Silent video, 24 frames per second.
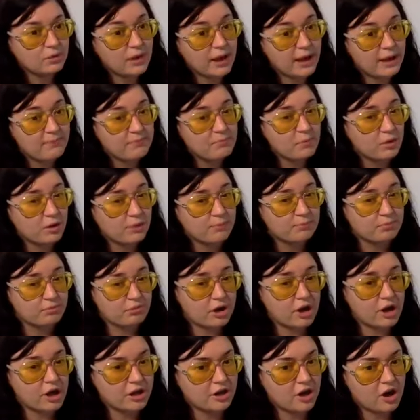a more
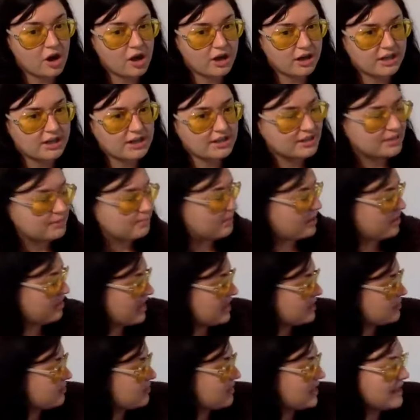broad audience, but
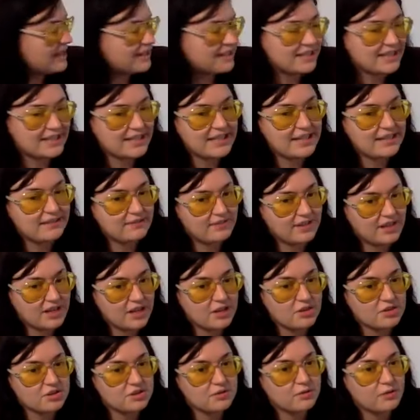that's what that seed
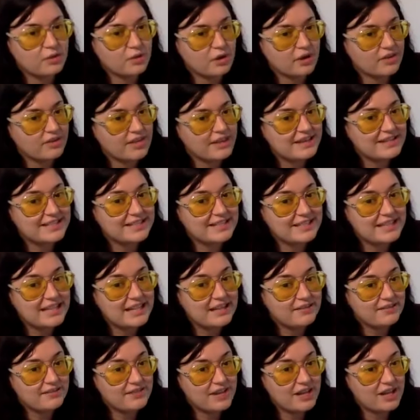video is for. That
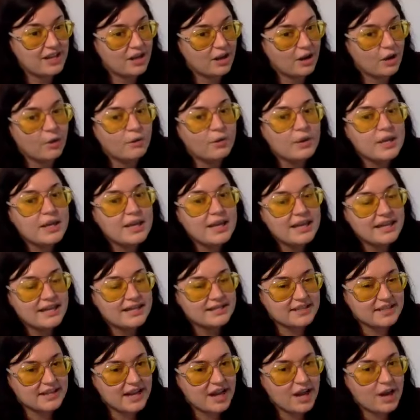seed video
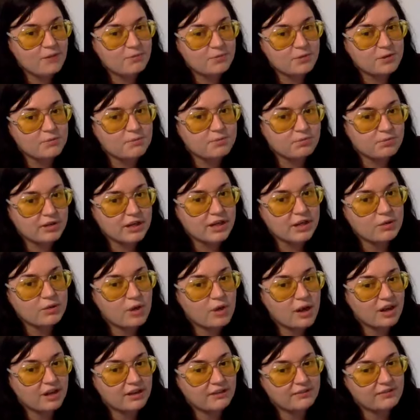is gonna help you
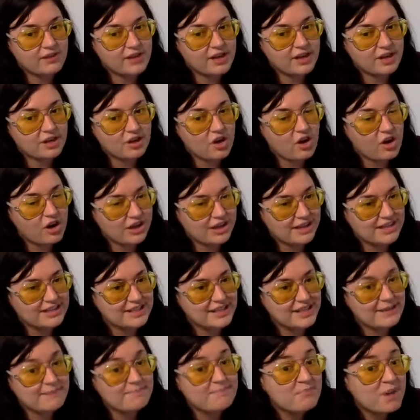pre-qualify your audience
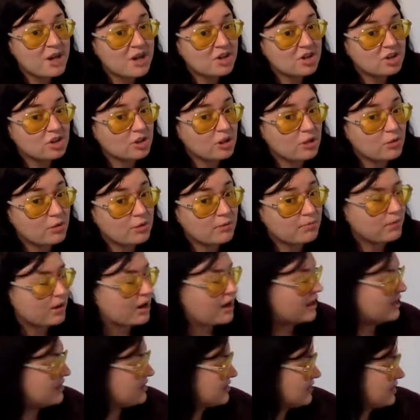at a much lower
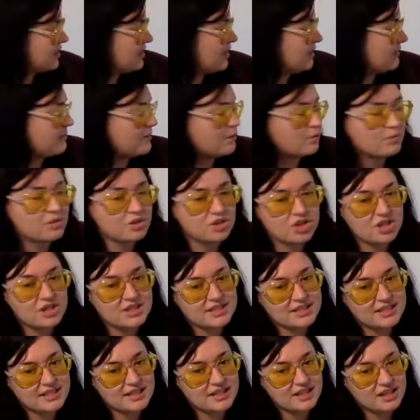price than if you would just
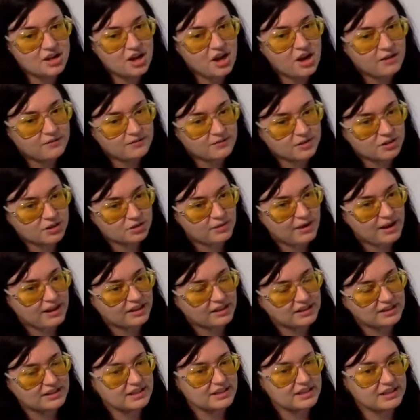send an offer
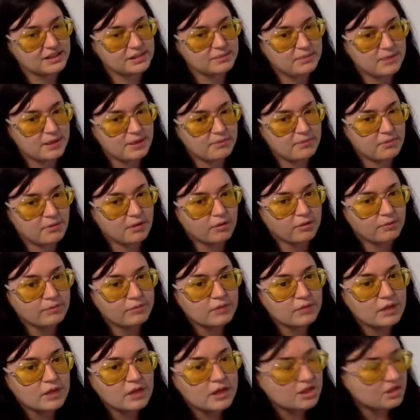directly to these people.
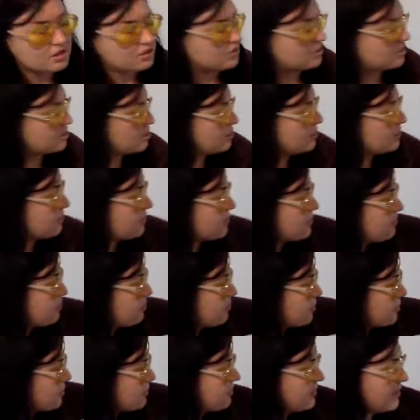So it's super
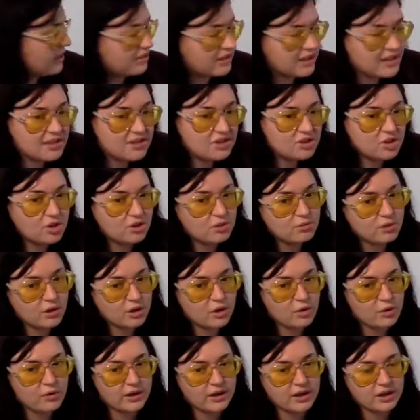important that these two are
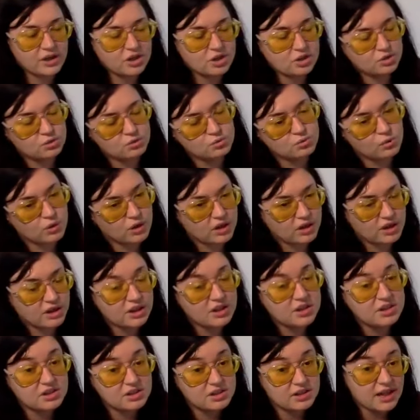going to work
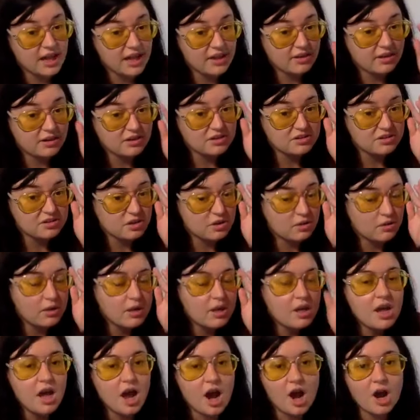together. So
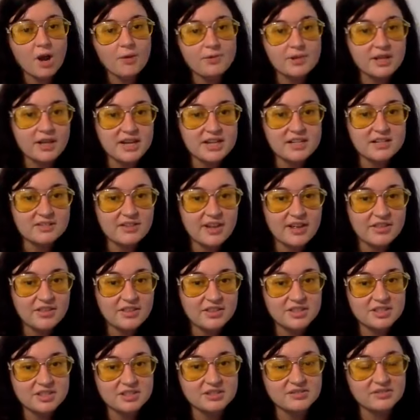I hope that you guys found that
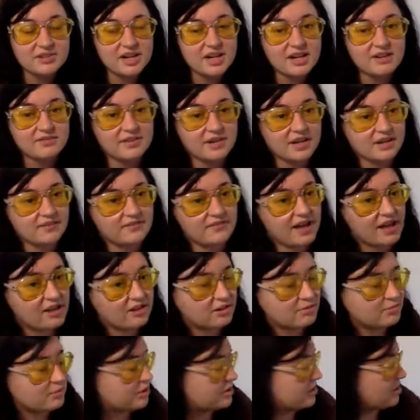this is very, very
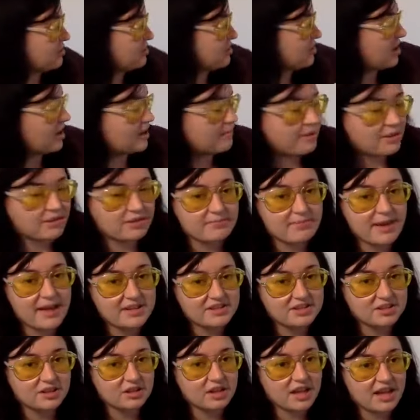valuable. So sorry about the
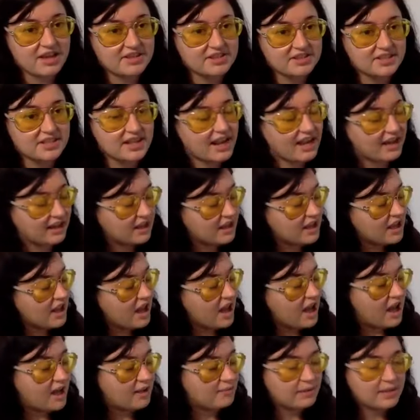masterclass today.
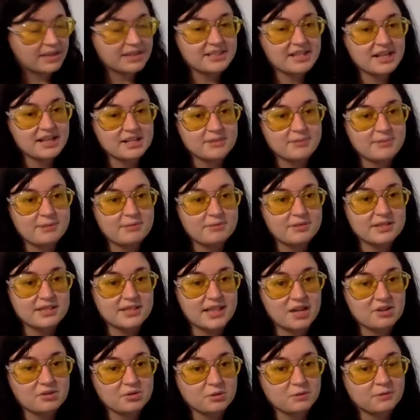Like I said, it's been rescheduled